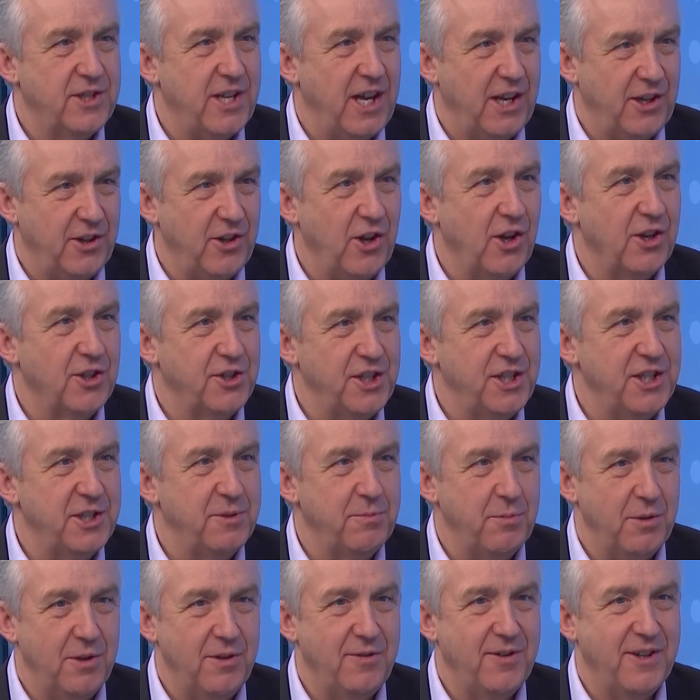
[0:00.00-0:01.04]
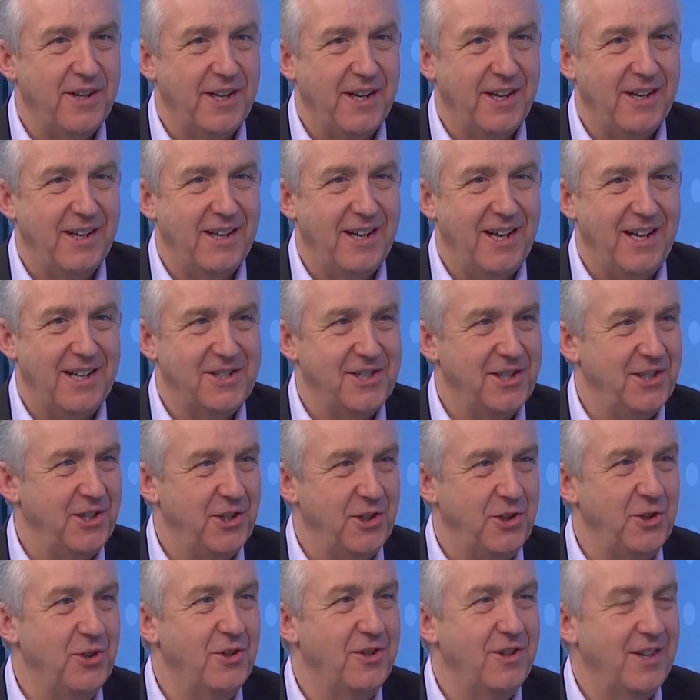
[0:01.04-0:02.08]
technology is moving at
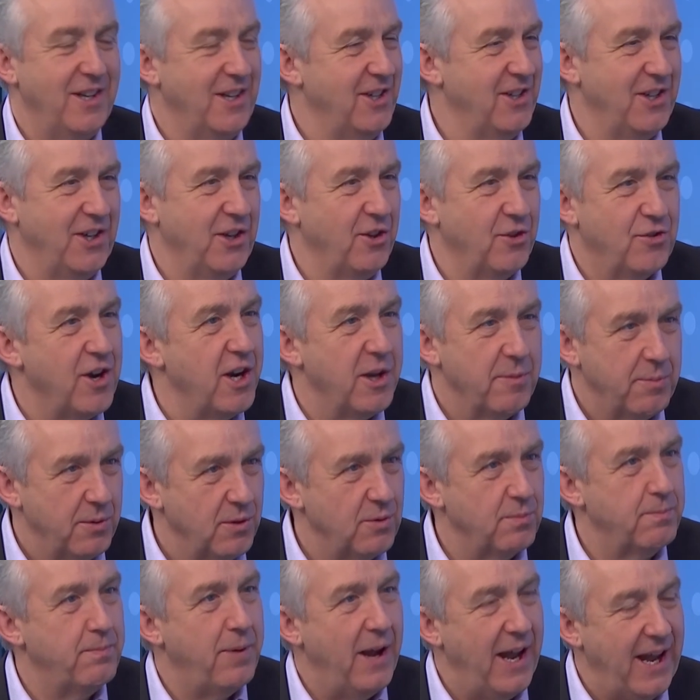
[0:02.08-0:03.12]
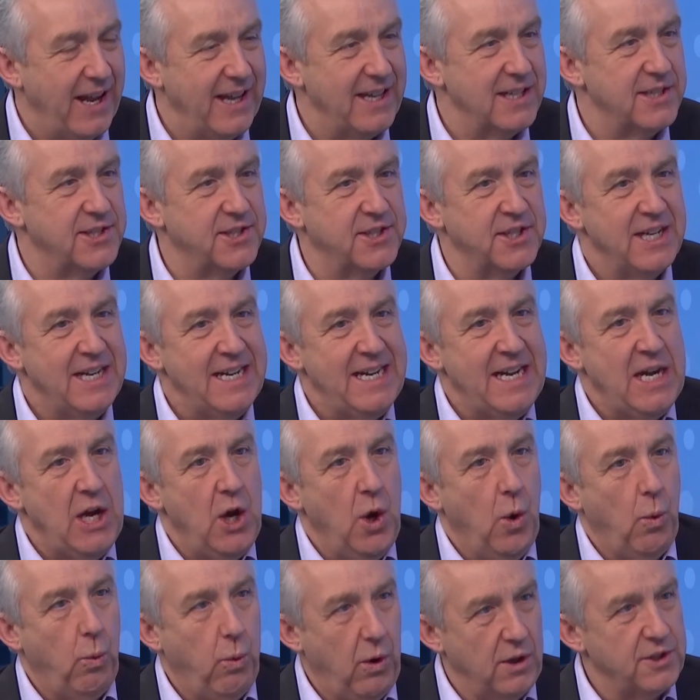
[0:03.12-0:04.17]
an incredible pace.
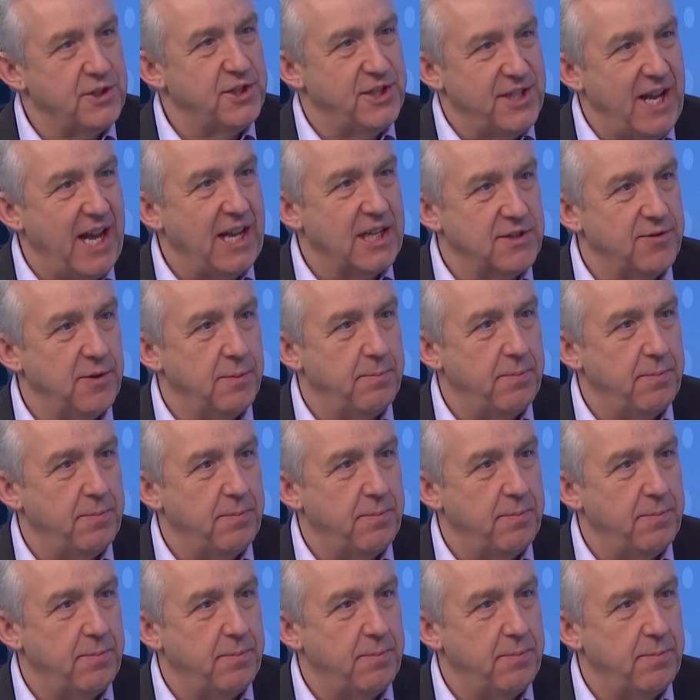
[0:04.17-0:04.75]
What's next for